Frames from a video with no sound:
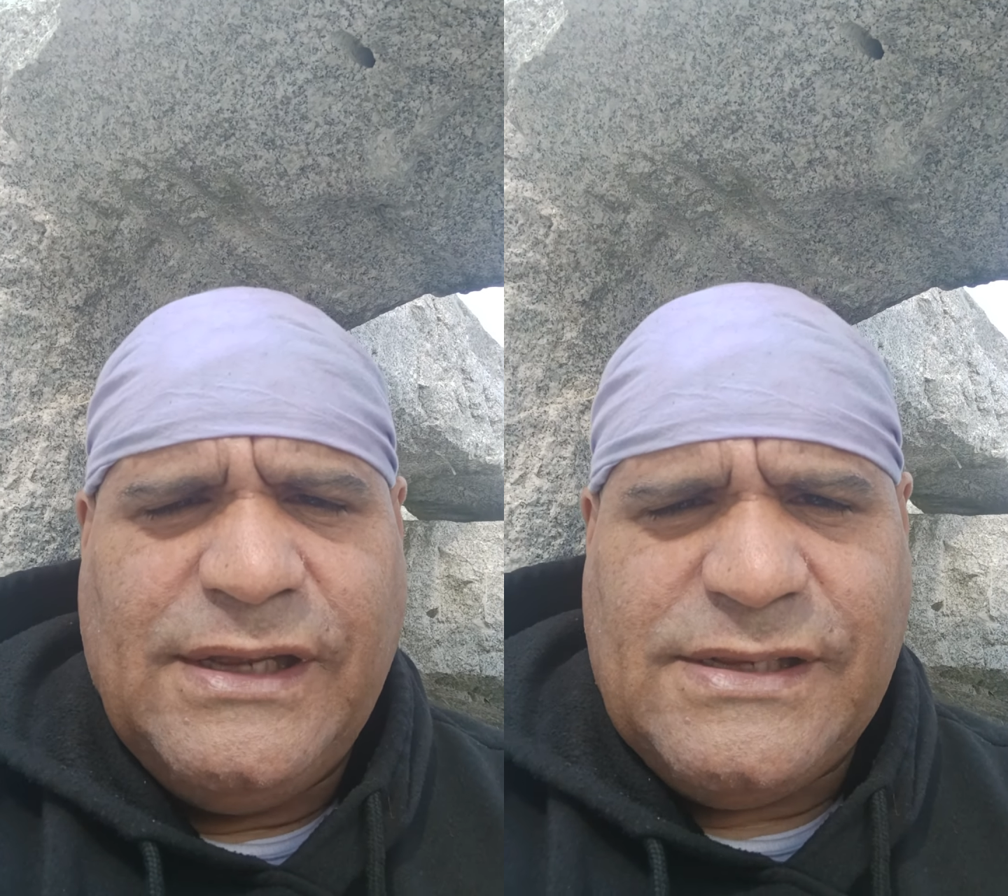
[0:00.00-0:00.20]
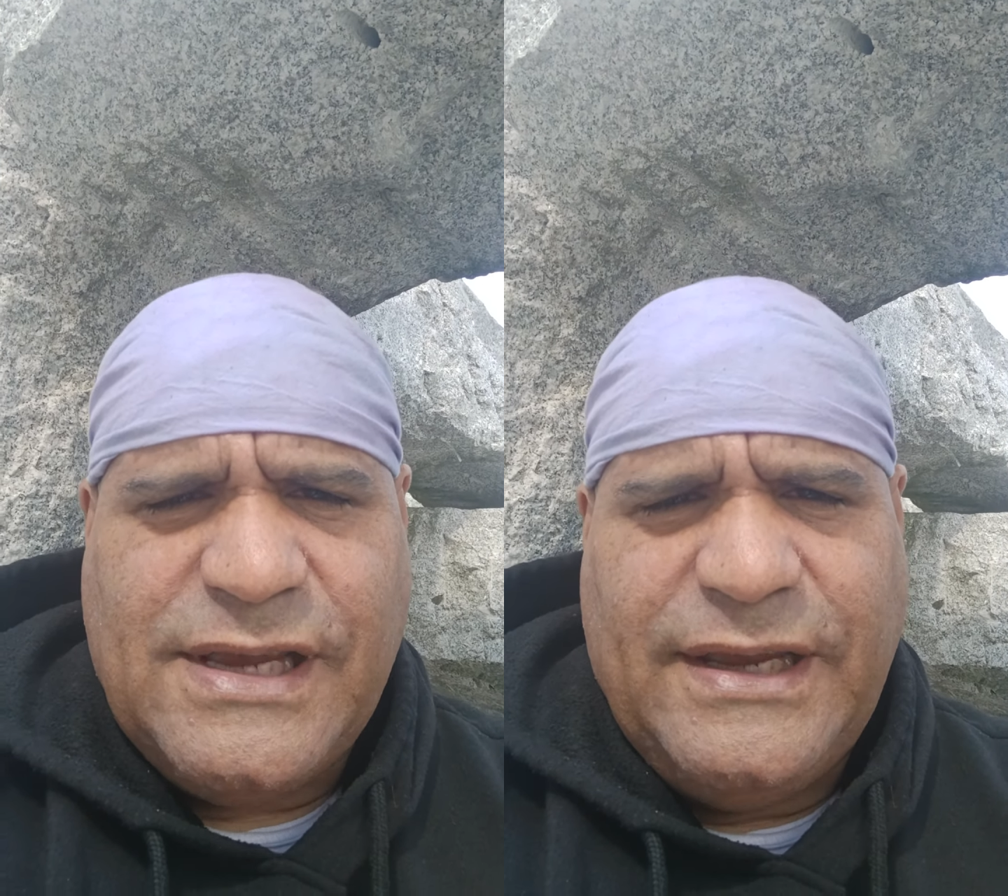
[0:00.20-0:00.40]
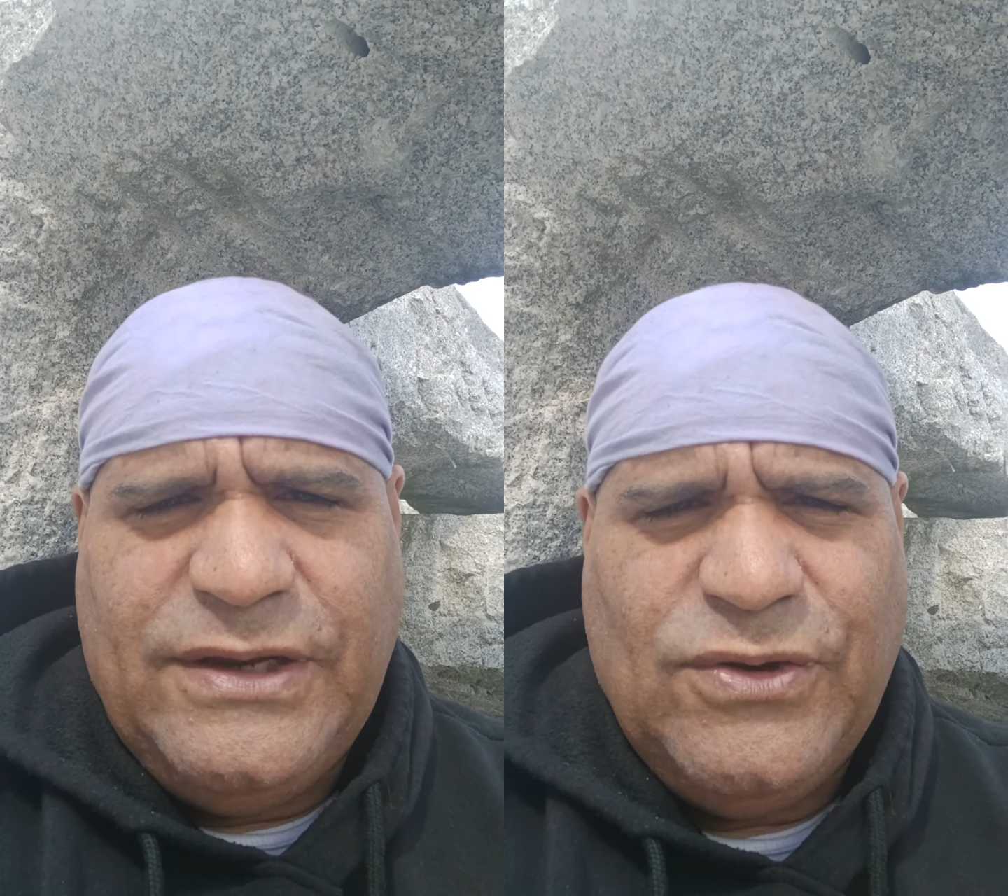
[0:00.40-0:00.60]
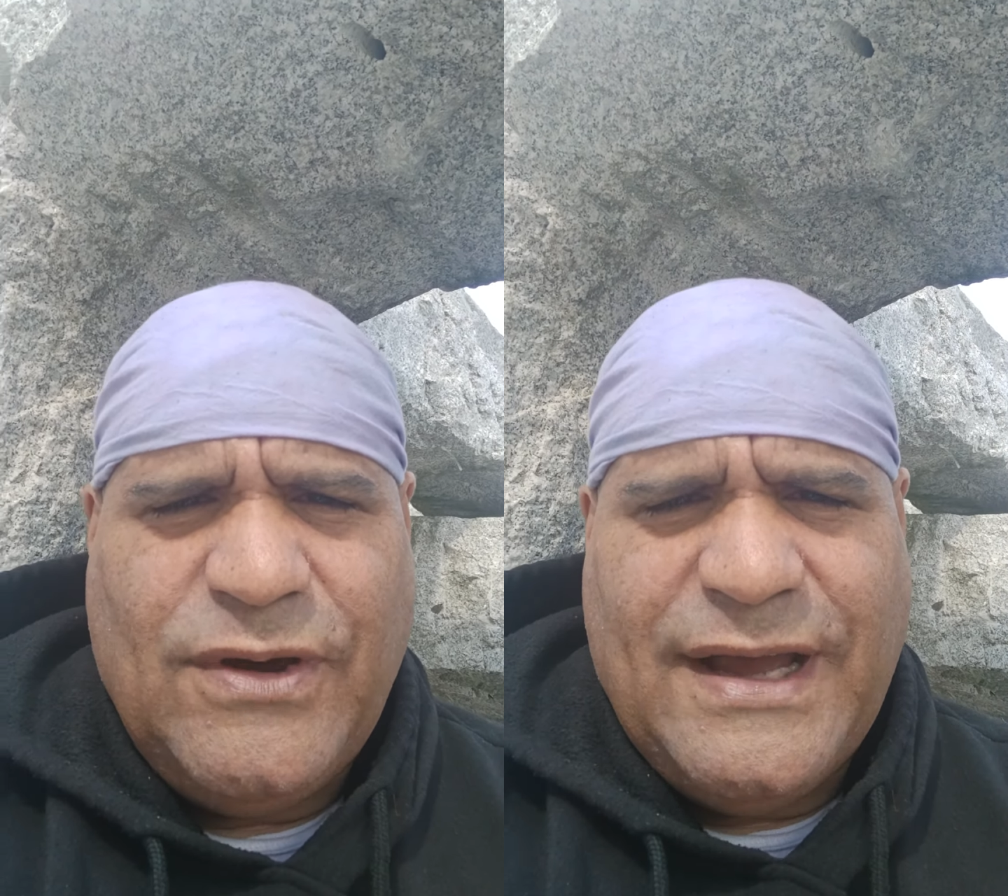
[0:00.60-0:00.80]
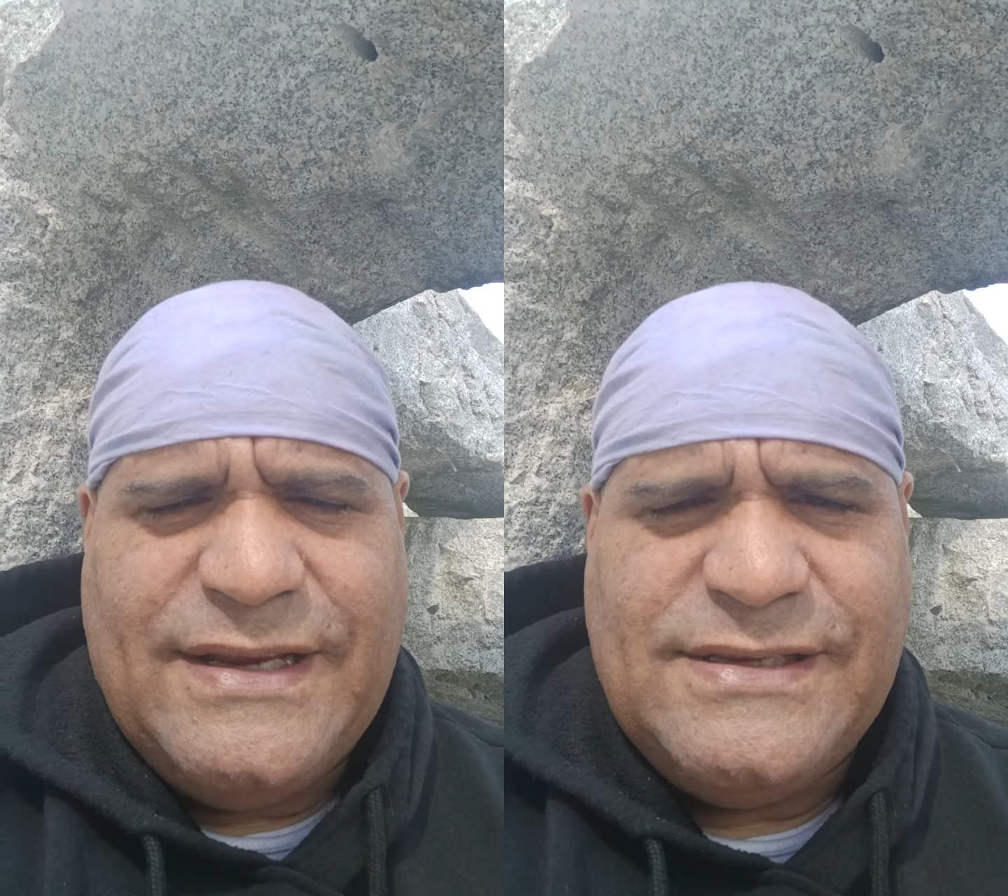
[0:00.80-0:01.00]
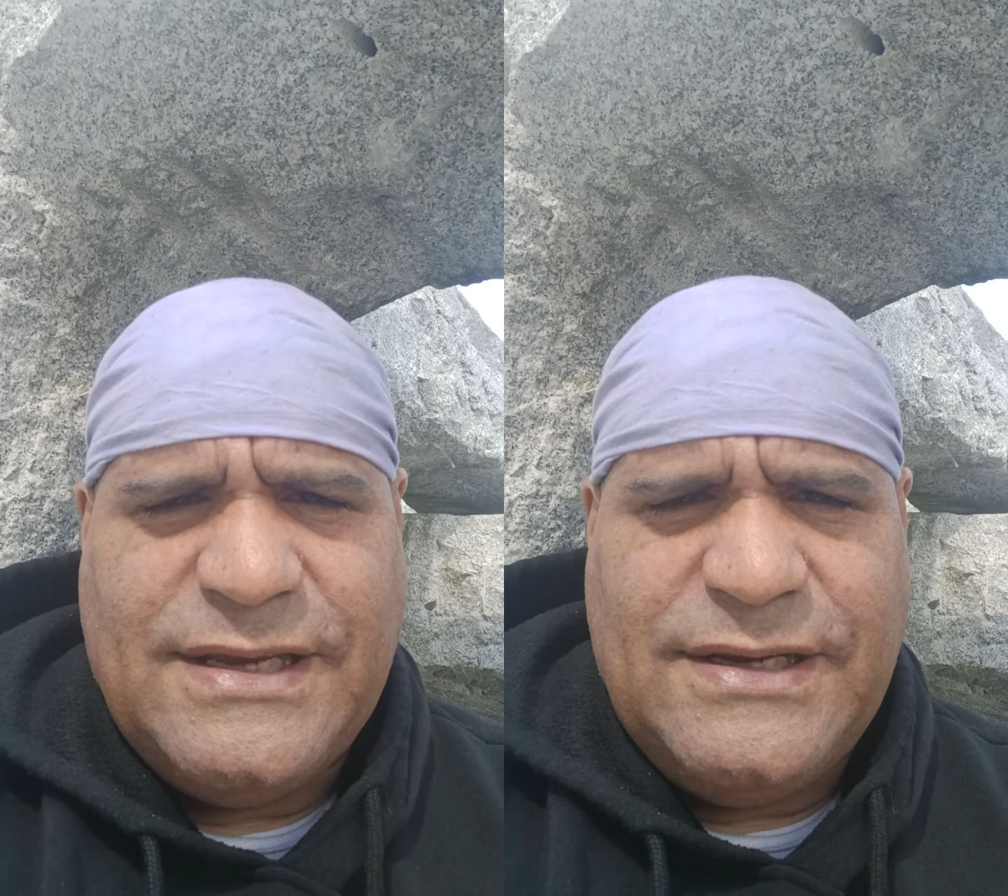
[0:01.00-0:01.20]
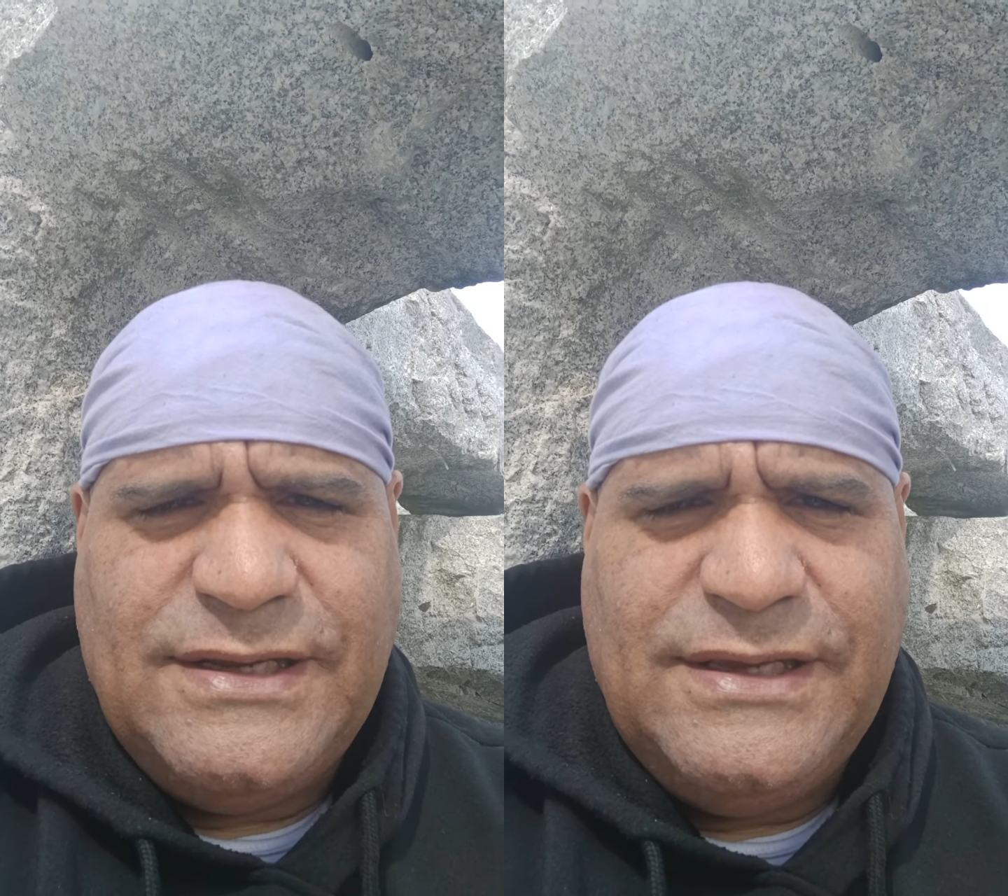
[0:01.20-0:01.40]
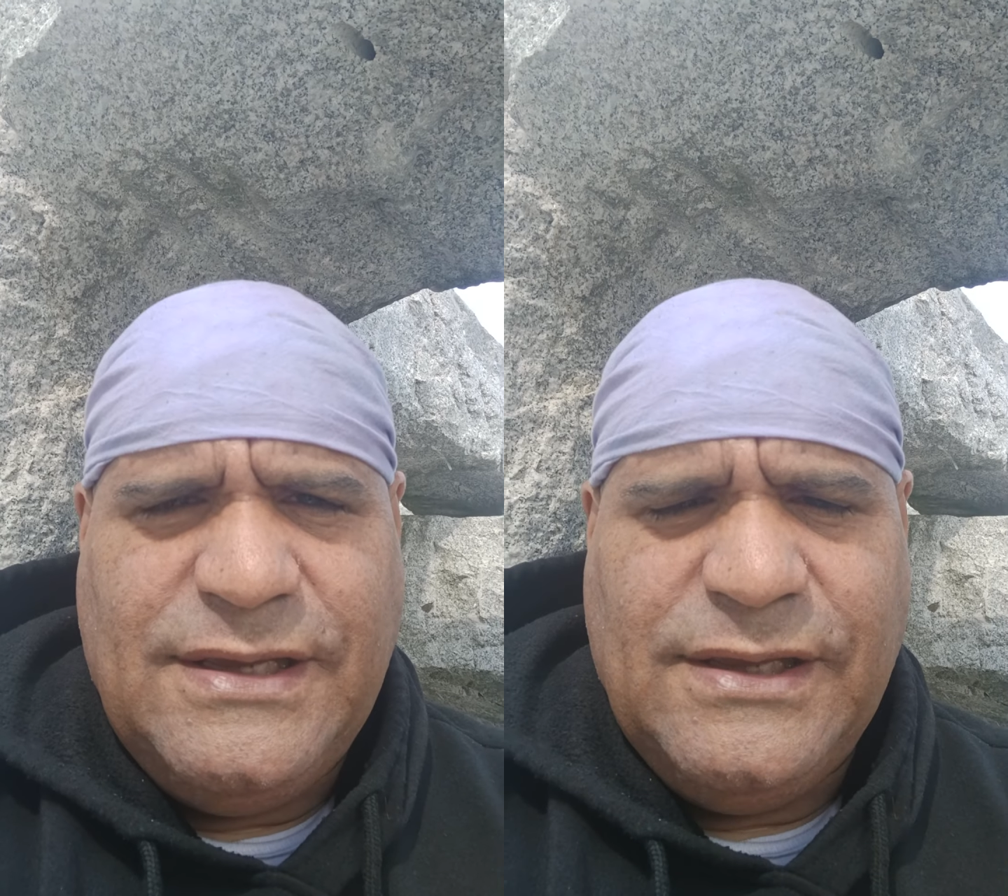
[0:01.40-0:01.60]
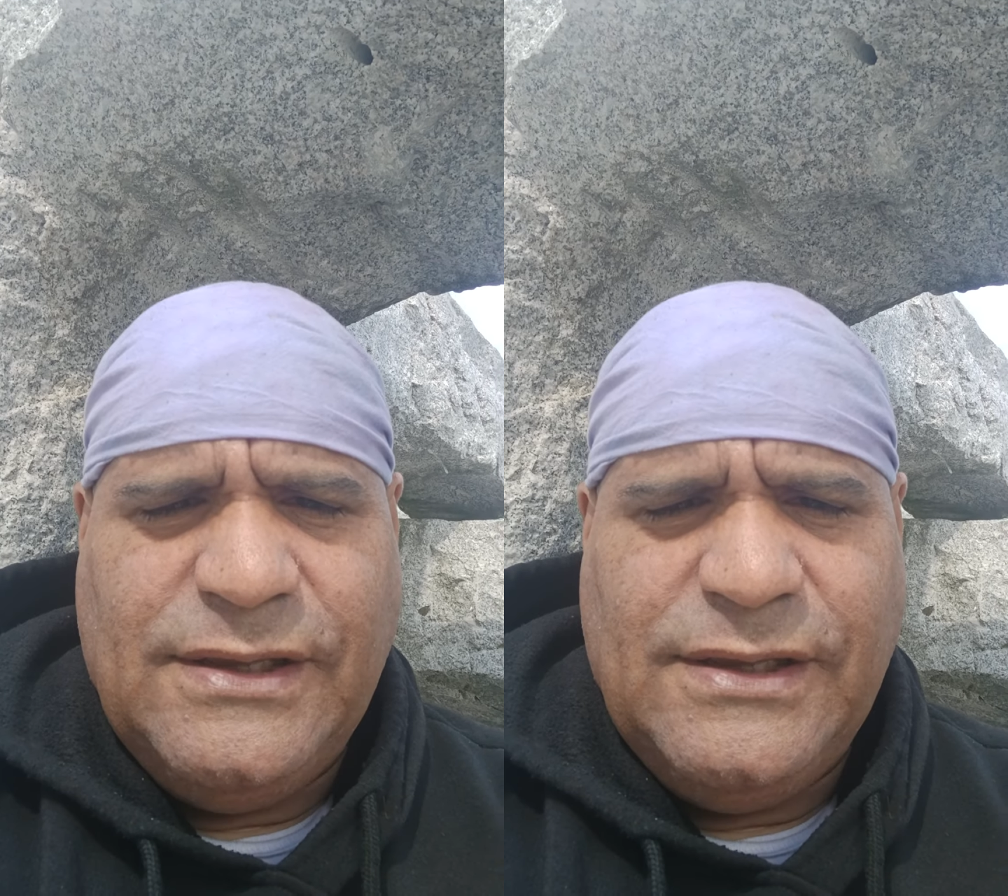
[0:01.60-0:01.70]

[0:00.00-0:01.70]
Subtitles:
Taino identity.